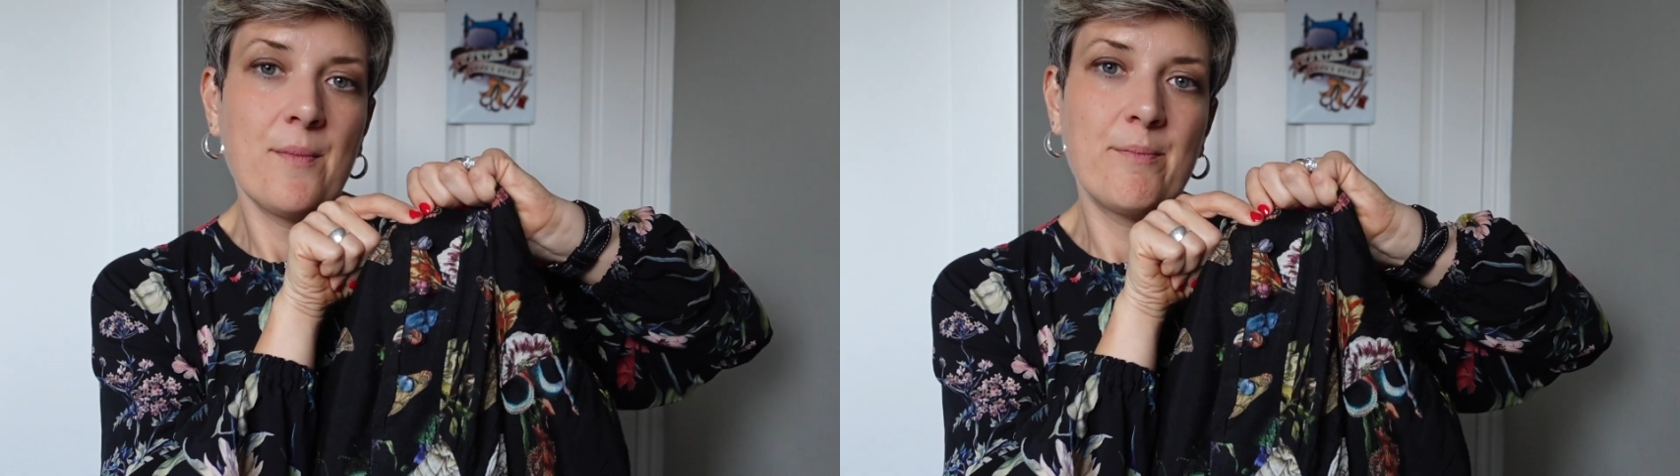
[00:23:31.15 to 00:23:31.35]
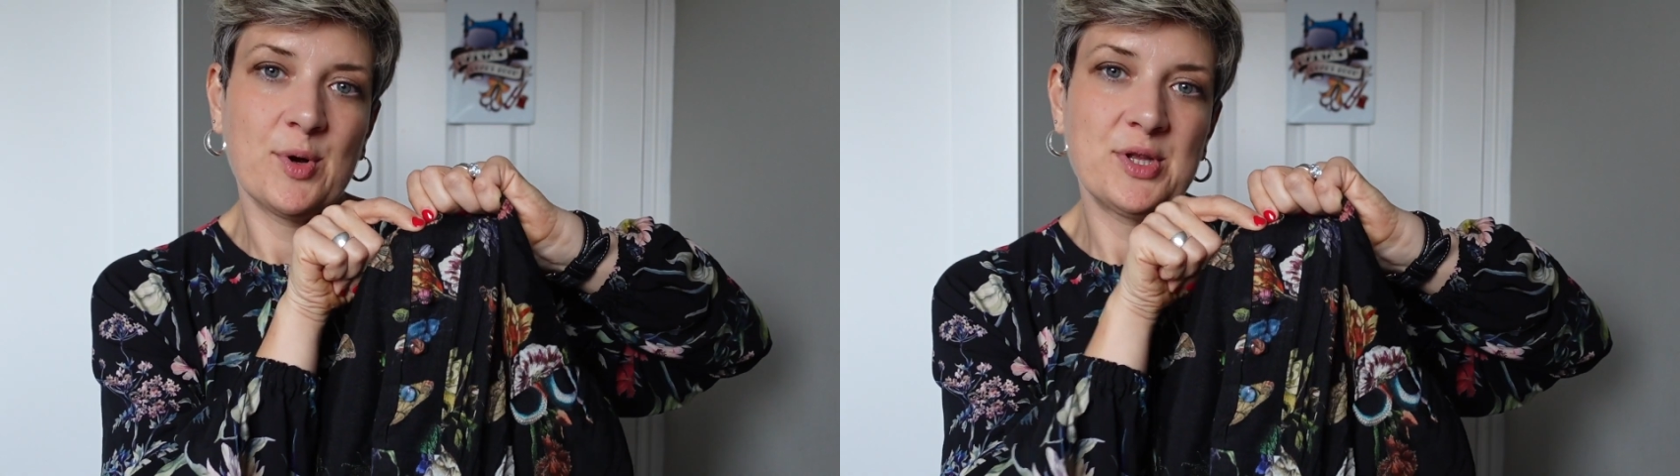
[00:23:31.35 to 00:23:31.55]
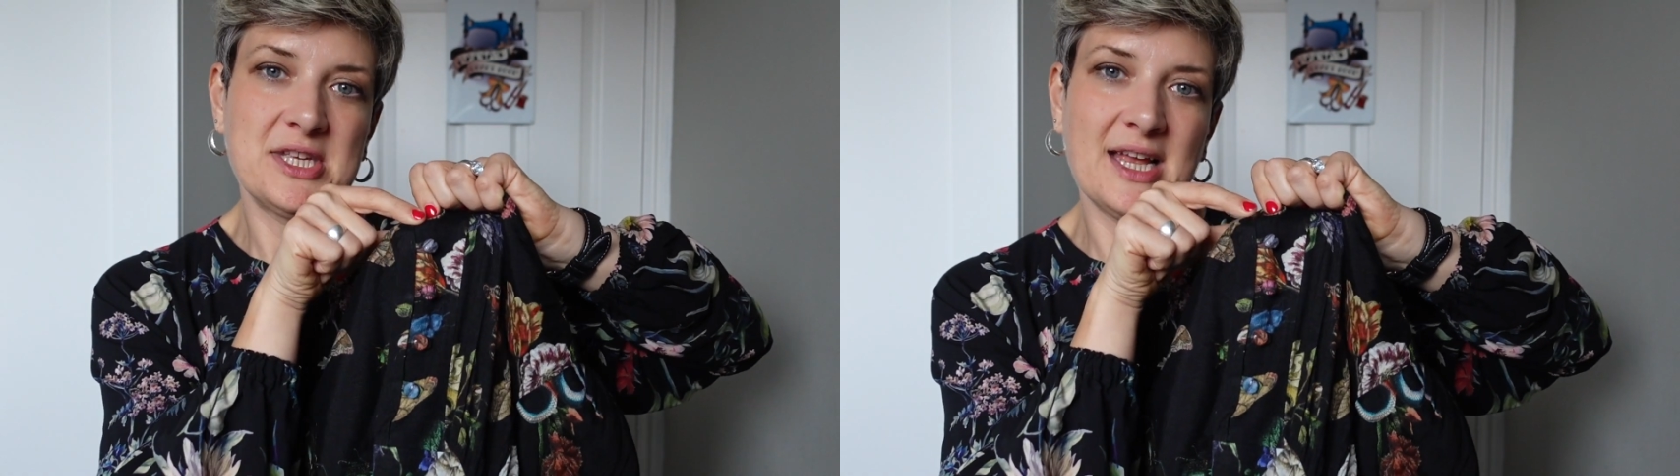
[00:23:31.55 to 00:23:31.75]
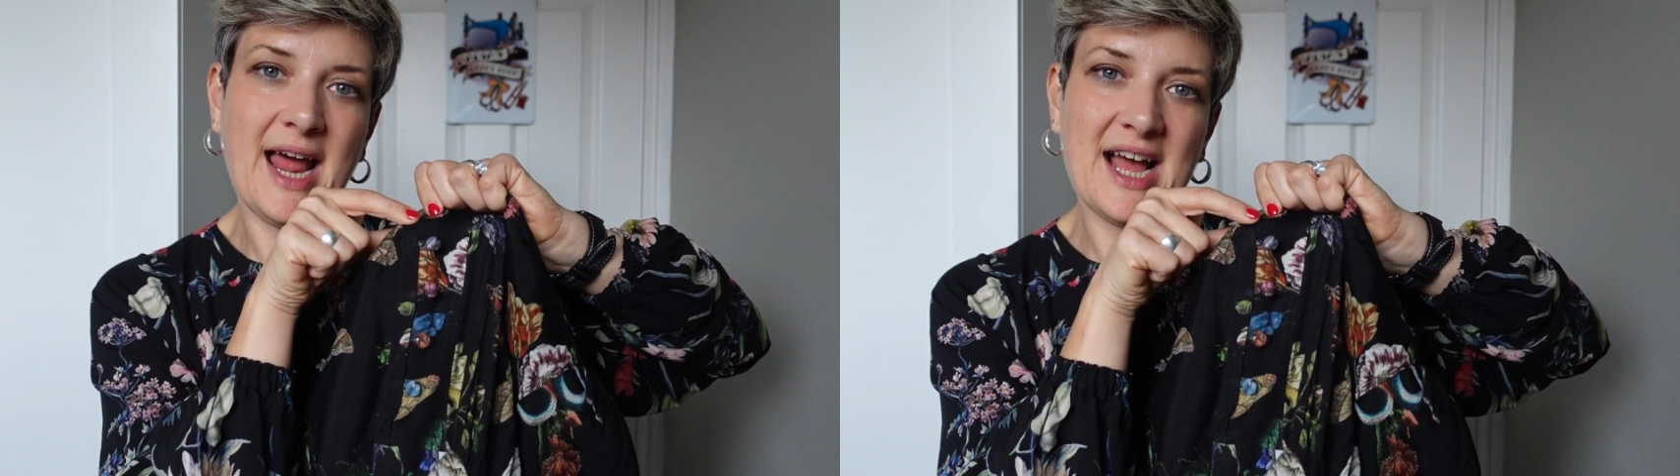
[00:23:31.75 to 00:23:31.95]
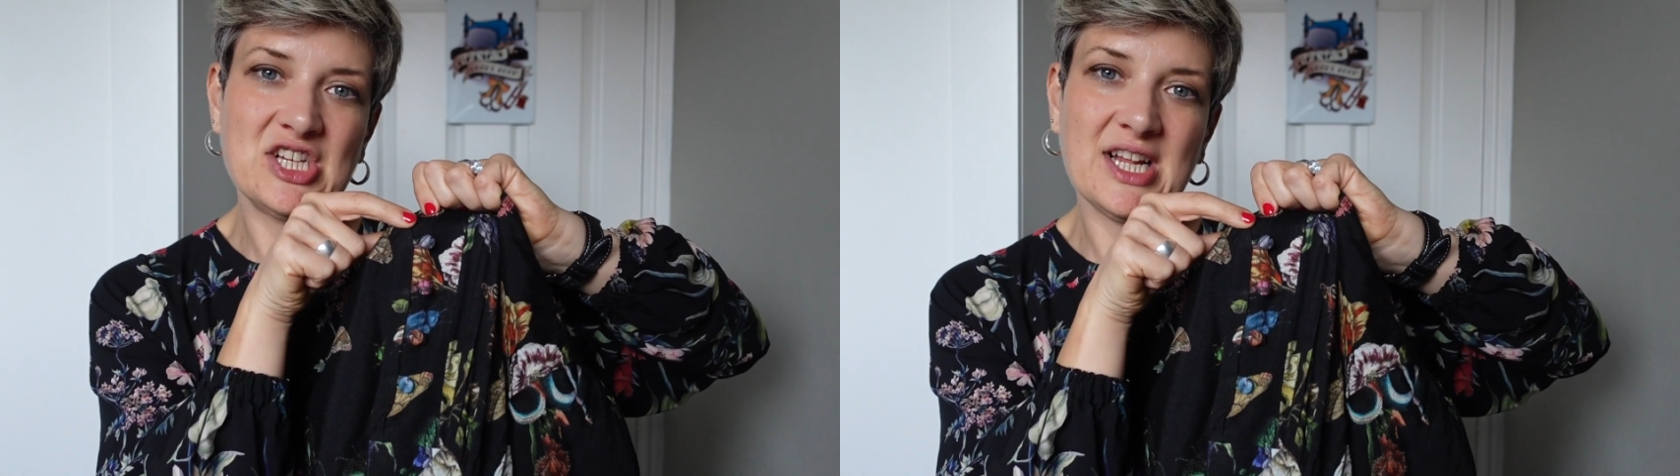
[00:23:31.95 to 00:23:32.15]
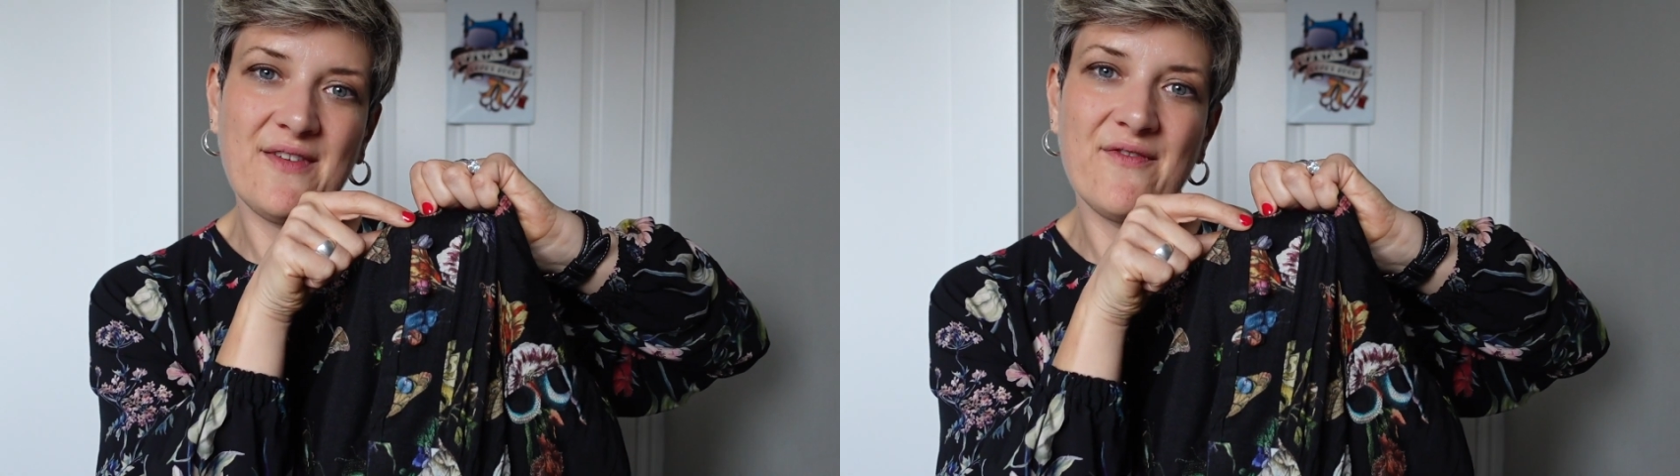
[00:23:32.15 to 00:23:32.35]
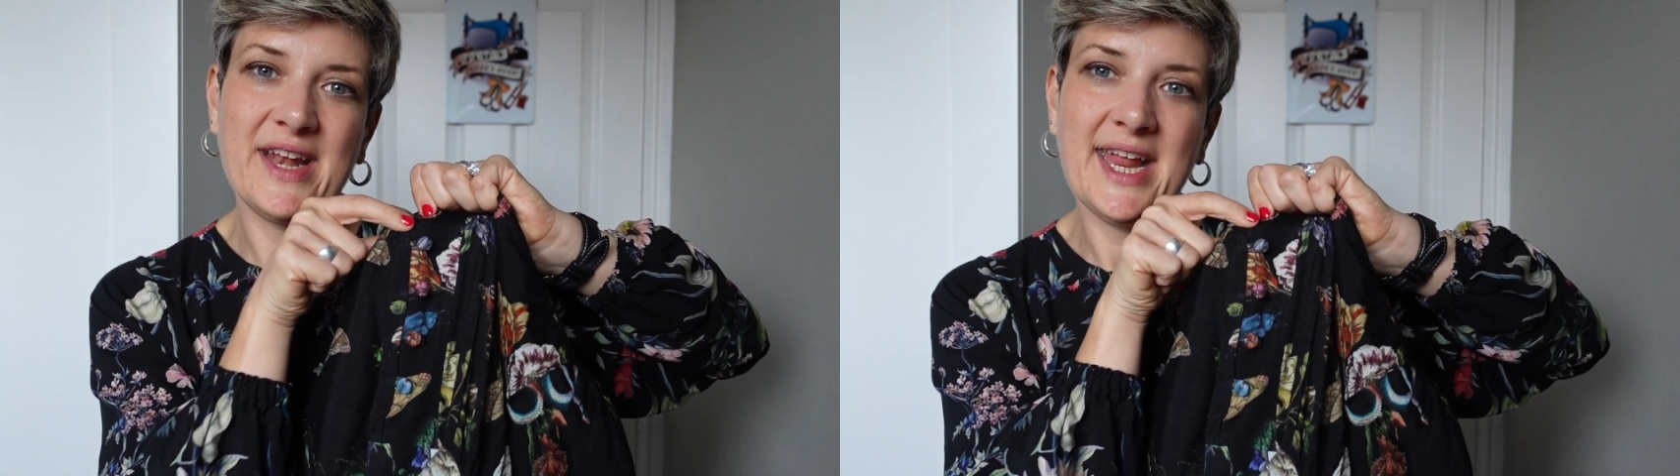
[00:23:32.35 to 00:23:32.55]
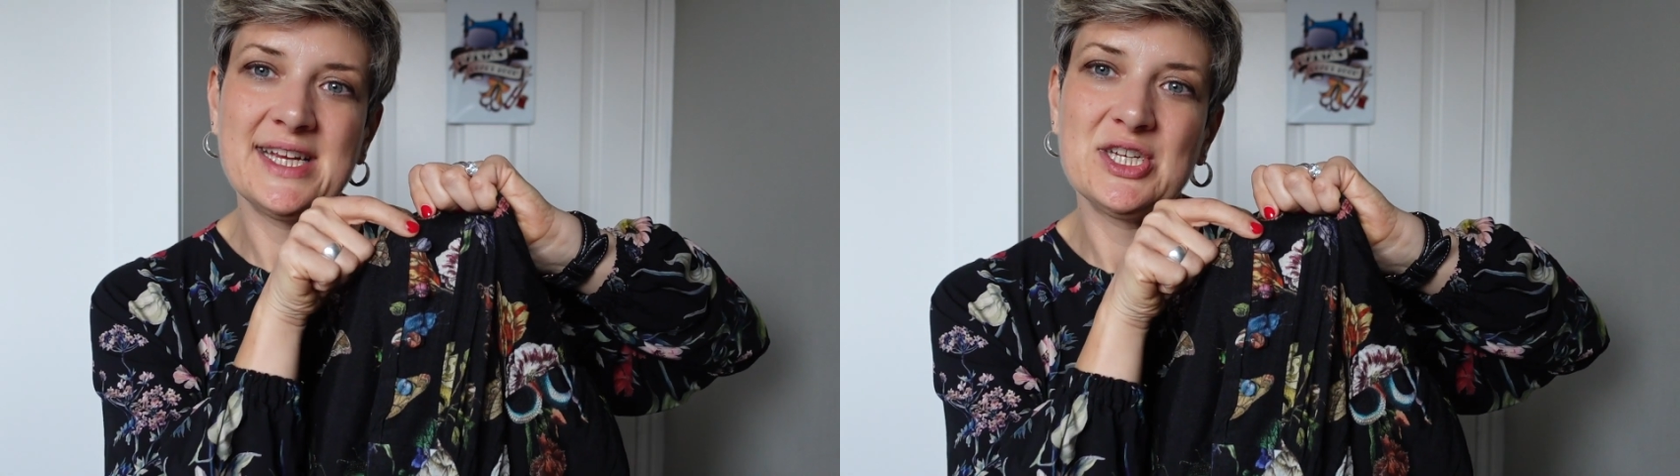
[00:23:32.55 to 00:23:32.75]
button actually
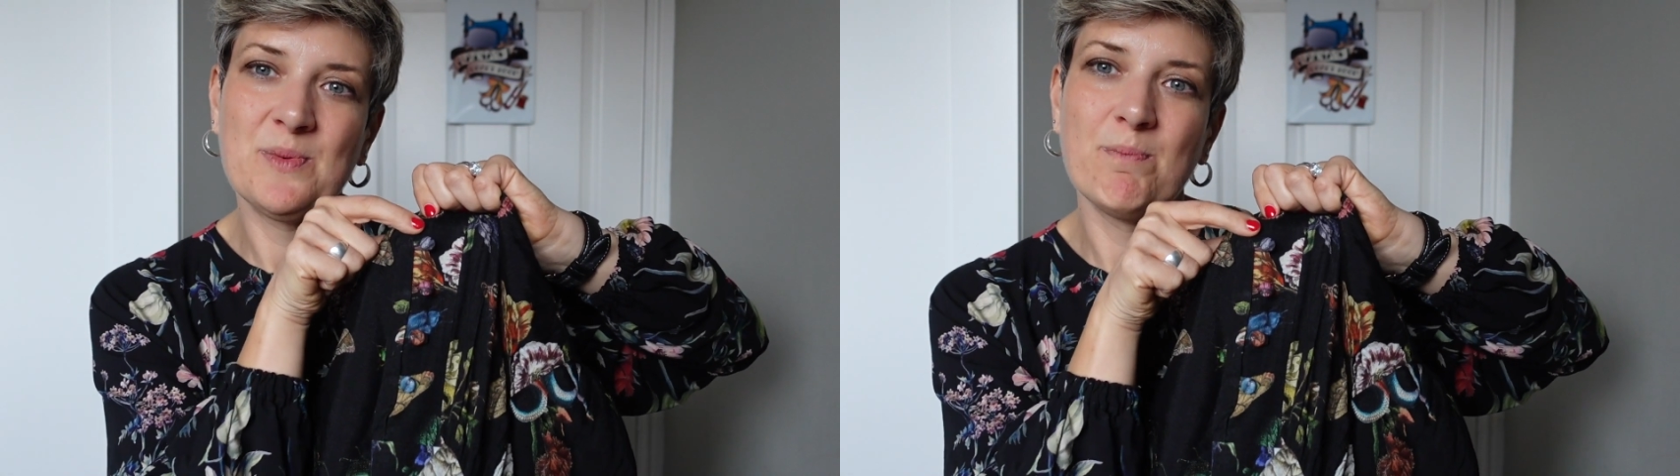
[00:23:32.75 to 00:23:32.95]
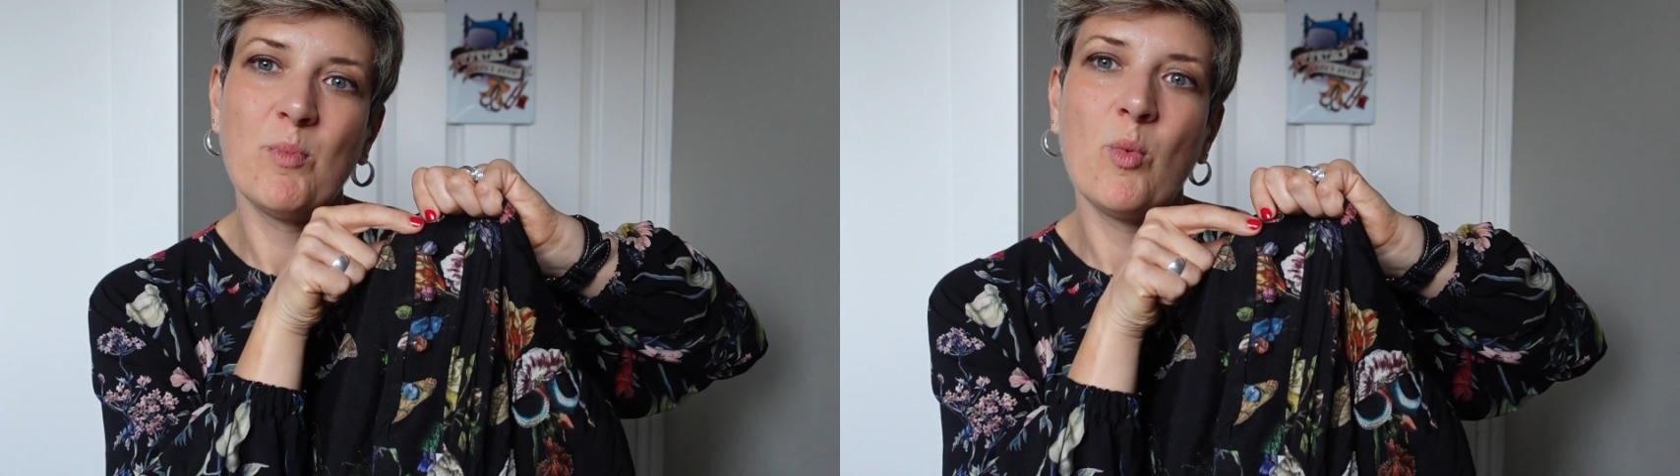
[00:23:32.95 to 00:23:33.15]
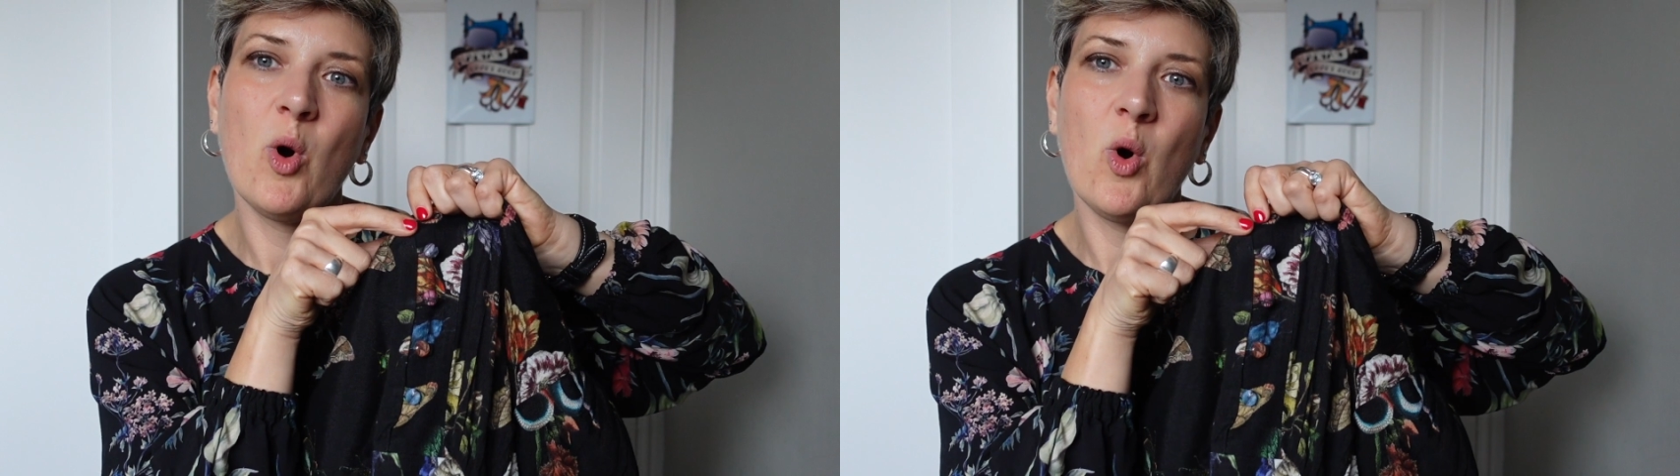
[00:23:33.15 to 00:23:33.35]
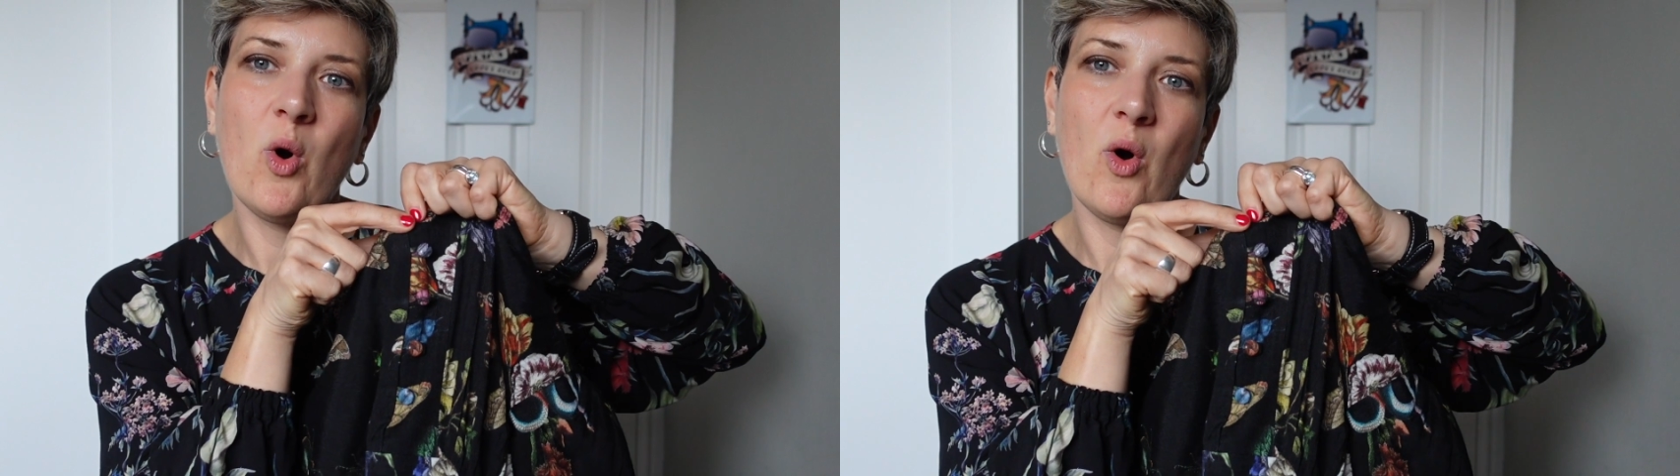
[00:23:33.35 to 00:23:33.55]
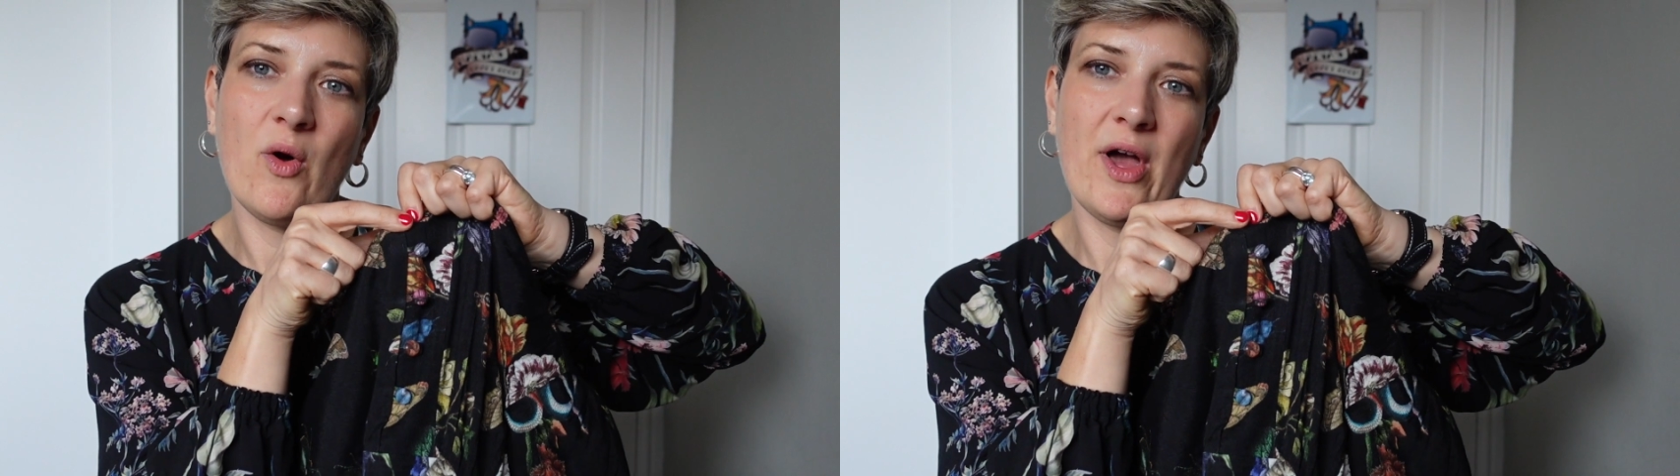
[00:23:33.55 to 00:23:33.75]
finished more